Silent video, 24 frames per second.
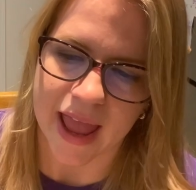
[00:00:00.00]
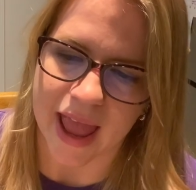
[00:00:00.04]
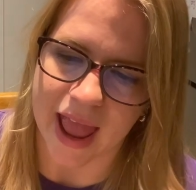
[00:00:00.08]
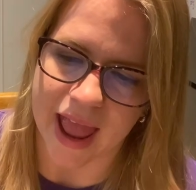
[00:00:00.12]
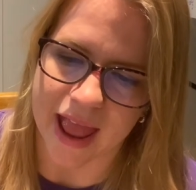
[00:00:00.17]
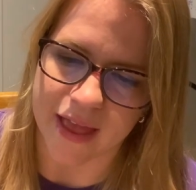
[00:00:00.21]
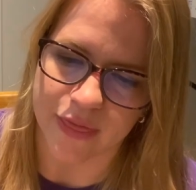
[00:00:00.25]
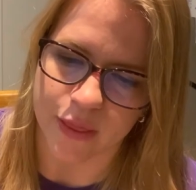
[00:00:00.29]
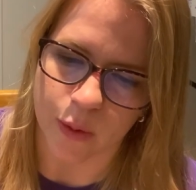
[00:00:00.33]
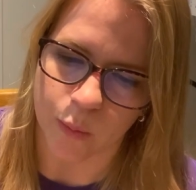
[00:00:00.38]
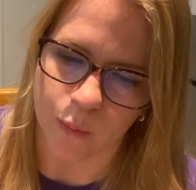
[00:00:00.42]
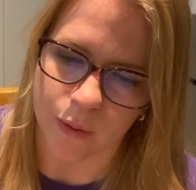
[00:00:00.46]

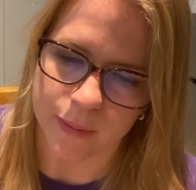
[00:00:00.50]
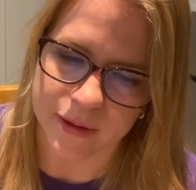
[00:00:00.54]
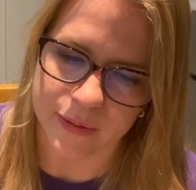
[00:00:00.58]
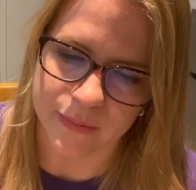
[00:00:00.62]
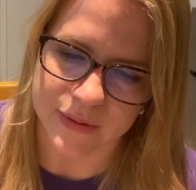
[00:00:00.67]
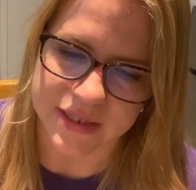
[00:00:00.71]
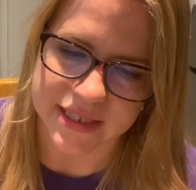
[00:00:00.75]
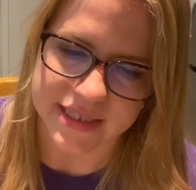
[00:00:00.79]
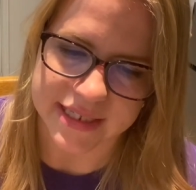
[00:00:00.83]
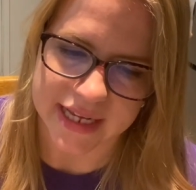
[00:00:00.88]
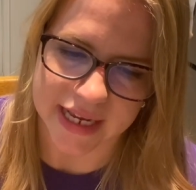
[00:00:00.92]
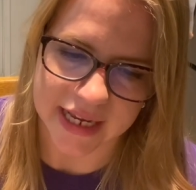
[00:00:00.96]
And the woman
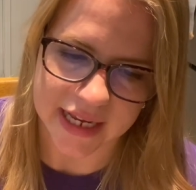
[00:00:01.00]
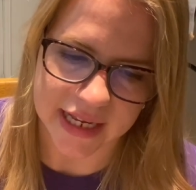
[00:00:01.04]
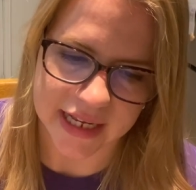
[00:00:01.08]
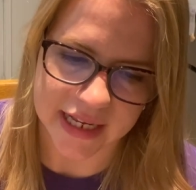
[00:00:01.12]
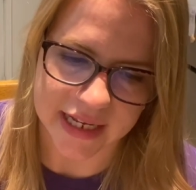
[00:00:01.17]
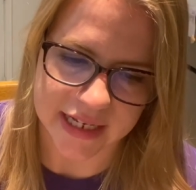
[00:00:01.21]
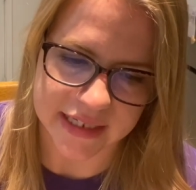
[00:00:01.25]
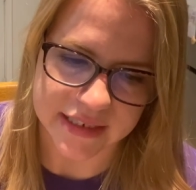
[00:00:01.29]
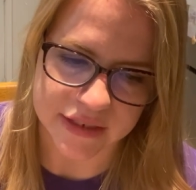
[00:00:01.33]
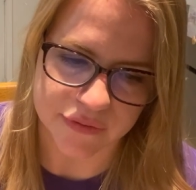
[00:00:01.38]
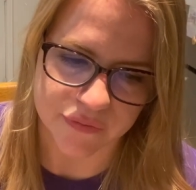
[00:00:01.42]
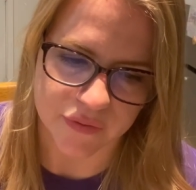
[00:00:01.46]
was taken
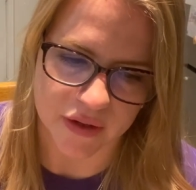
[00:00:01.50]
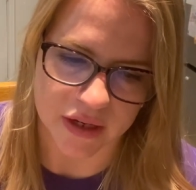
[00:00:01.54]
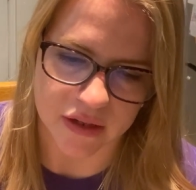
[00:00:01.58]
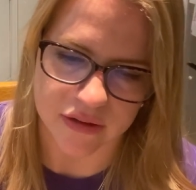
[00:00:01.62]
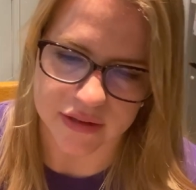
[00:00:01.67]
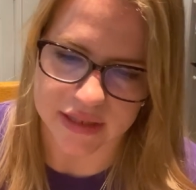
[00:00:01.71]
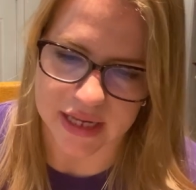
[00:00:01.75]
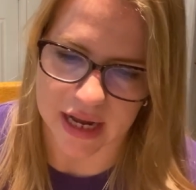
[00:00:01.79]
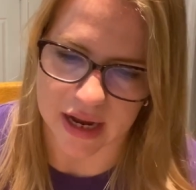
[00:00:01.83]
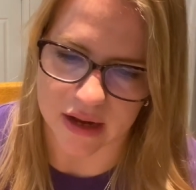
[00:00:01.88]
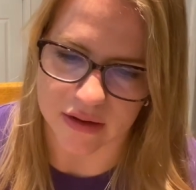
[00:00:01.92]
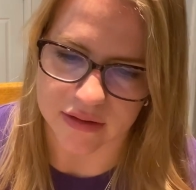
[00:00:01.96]
into
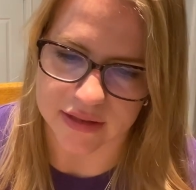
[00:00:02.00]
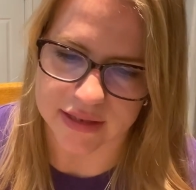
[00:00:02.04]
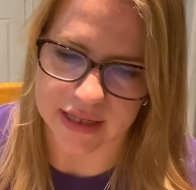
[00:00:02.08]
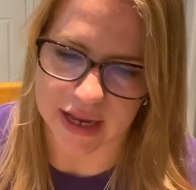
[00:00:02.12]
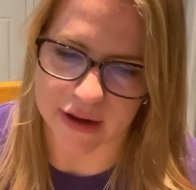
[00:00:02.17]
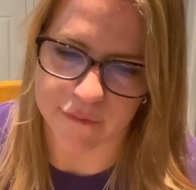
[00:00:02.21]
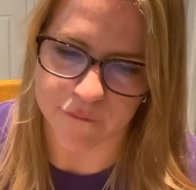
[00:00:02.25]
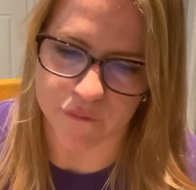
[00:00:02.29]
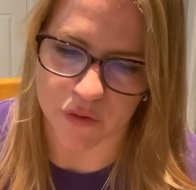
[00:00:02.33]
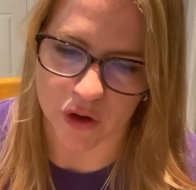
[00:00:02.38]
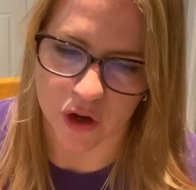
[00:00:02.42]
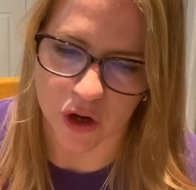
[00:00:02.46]
Pharaoh's house,
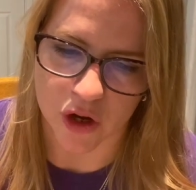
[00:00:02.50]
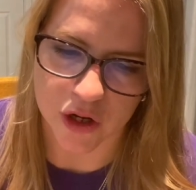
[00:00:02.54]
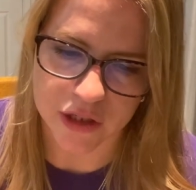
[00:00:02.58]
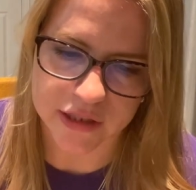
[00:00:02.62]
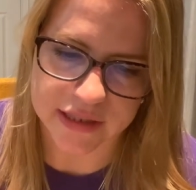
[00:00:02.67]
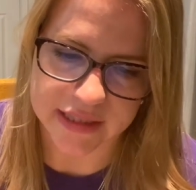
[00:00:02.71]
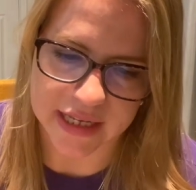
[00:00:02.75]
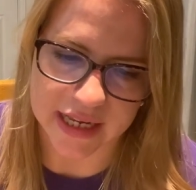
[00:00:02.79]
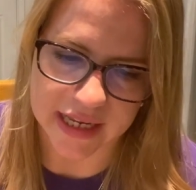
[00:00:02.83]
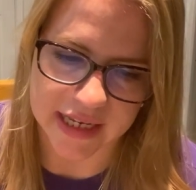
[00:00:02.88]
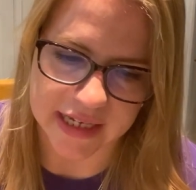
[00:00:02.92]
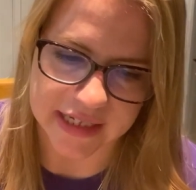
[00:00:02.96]
and for her
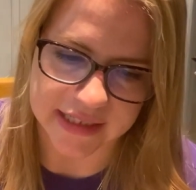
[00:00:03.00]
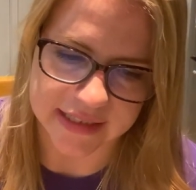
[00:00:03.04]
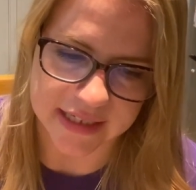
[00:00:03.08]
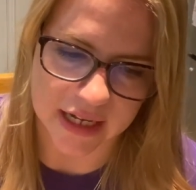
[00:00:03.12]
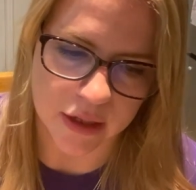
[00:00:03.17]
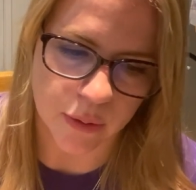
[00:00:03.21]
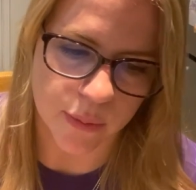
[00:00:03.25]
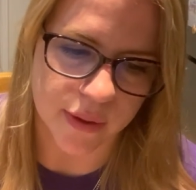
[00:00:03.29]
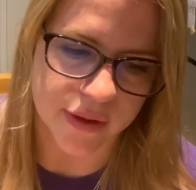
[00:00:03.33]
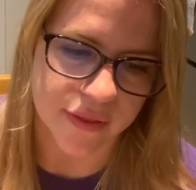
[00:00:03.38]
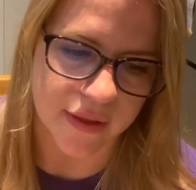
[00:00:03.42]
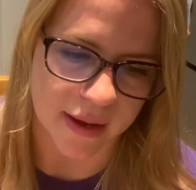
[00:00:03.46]
sake he
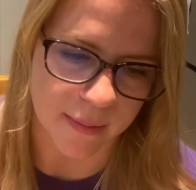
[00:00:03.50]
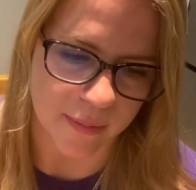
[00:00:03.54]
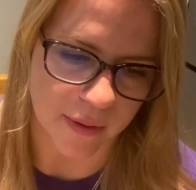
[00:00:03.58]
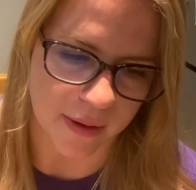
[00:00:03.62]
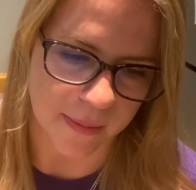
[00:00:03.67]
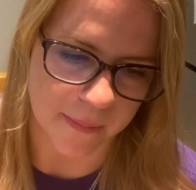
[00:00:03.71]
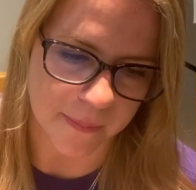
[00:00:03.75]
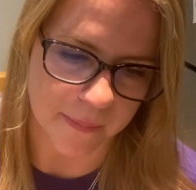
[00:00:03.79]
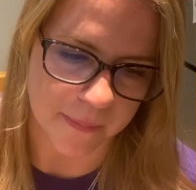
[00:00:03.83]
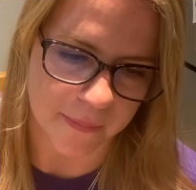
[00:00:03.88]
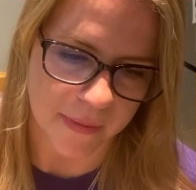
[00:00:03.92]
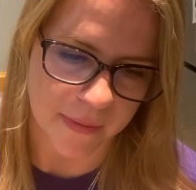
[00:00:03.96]
dealt with Abram.